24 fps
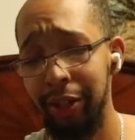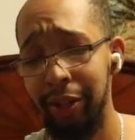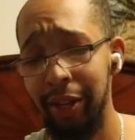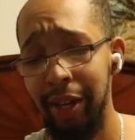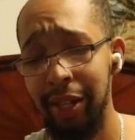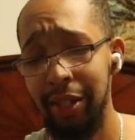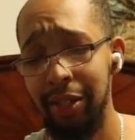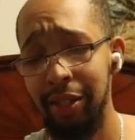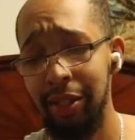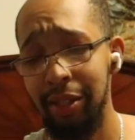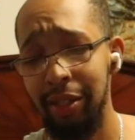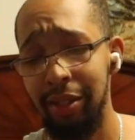I
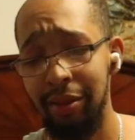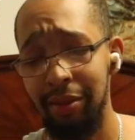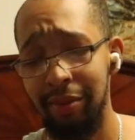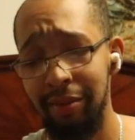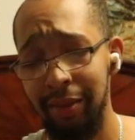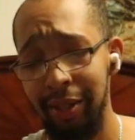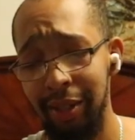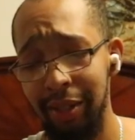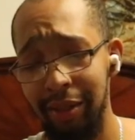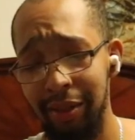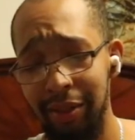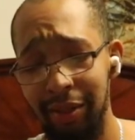don't
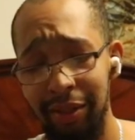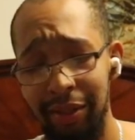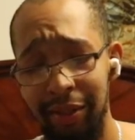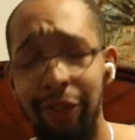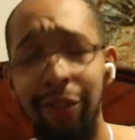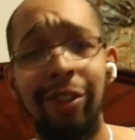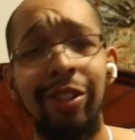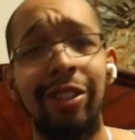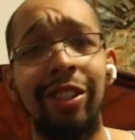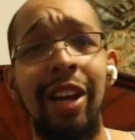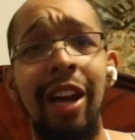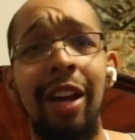know.
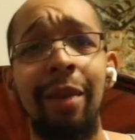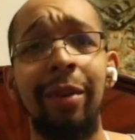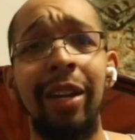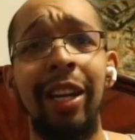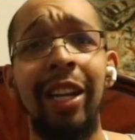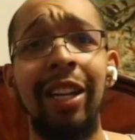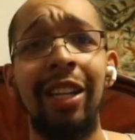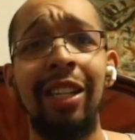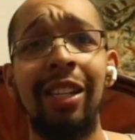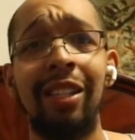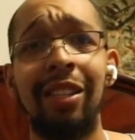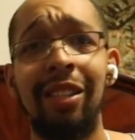First time
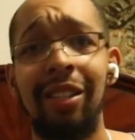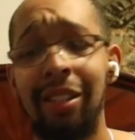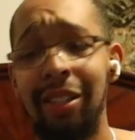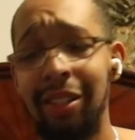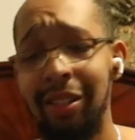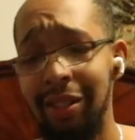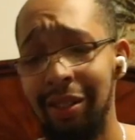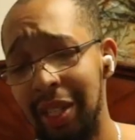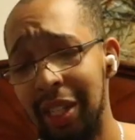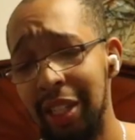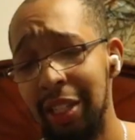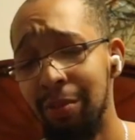eating this
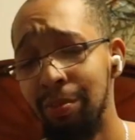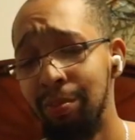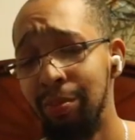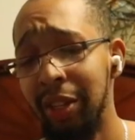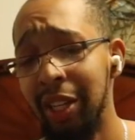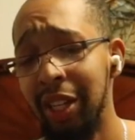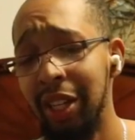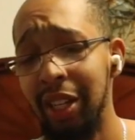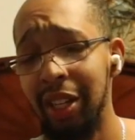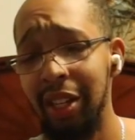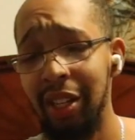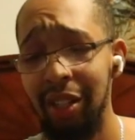is
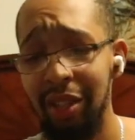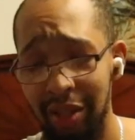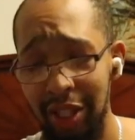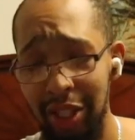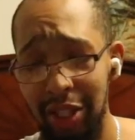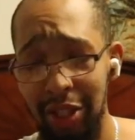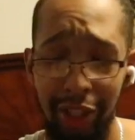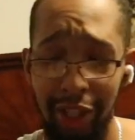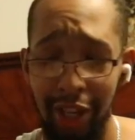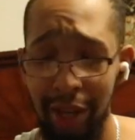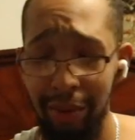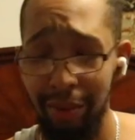big.
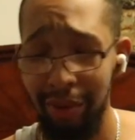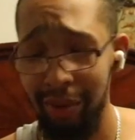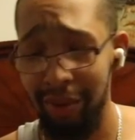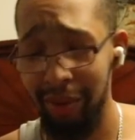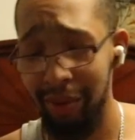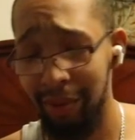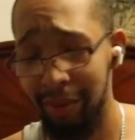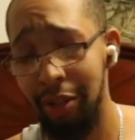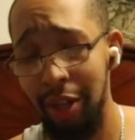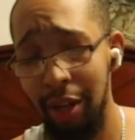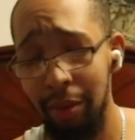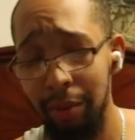It's
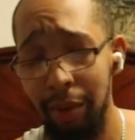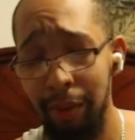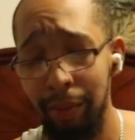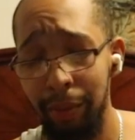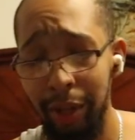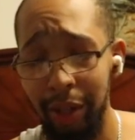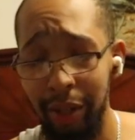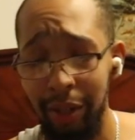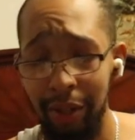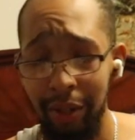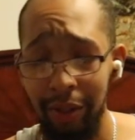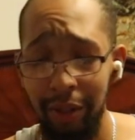double
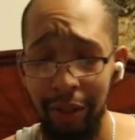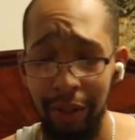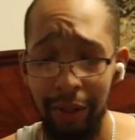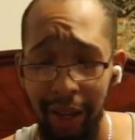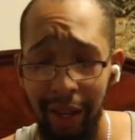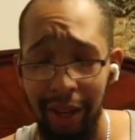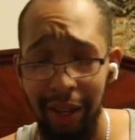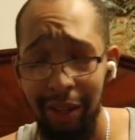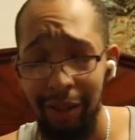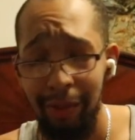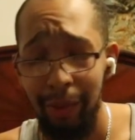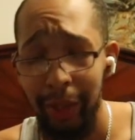burgers.
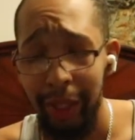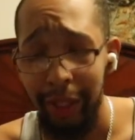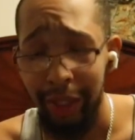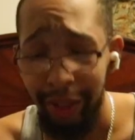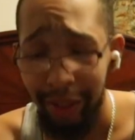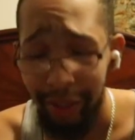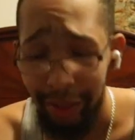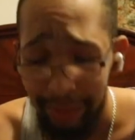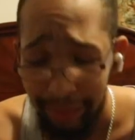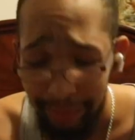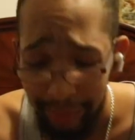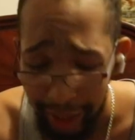I don't really know.
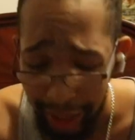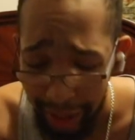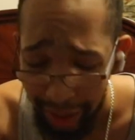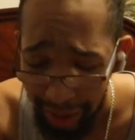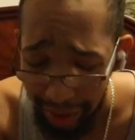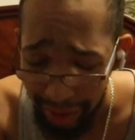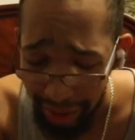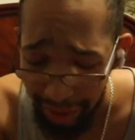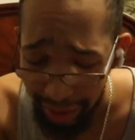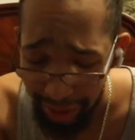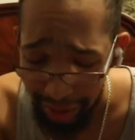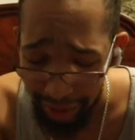Man, I
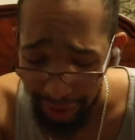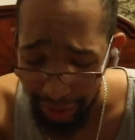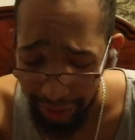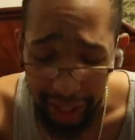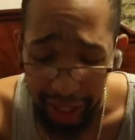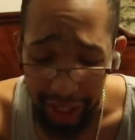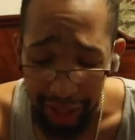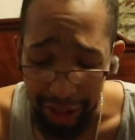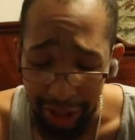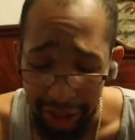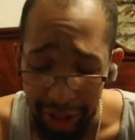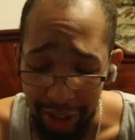just don't know.
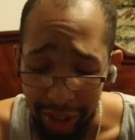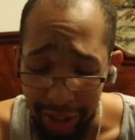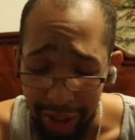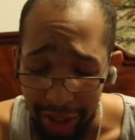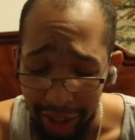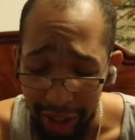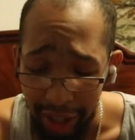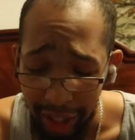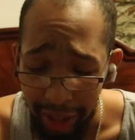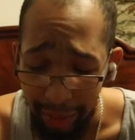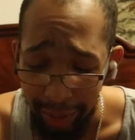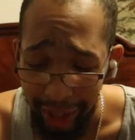I should still
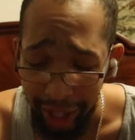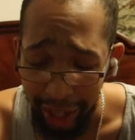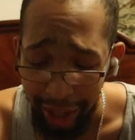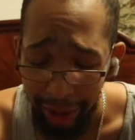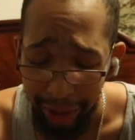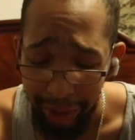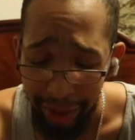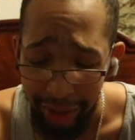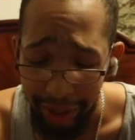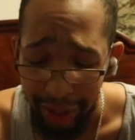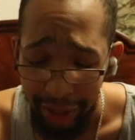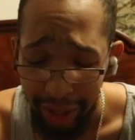get like
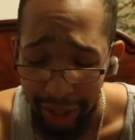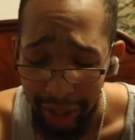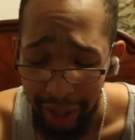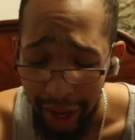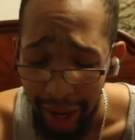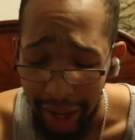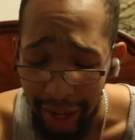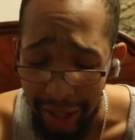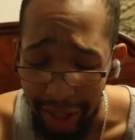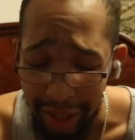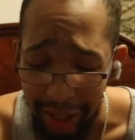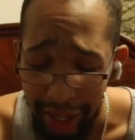
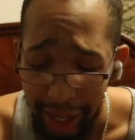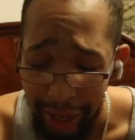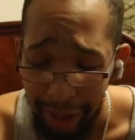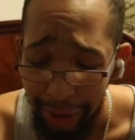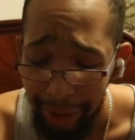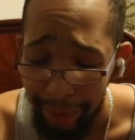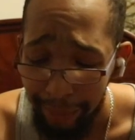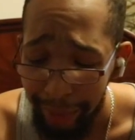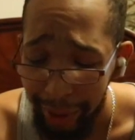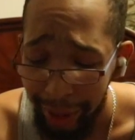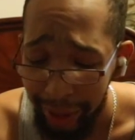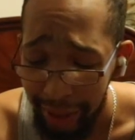a single
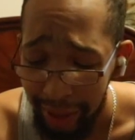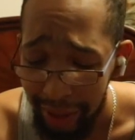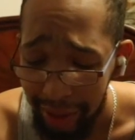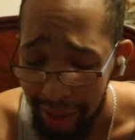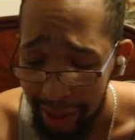burger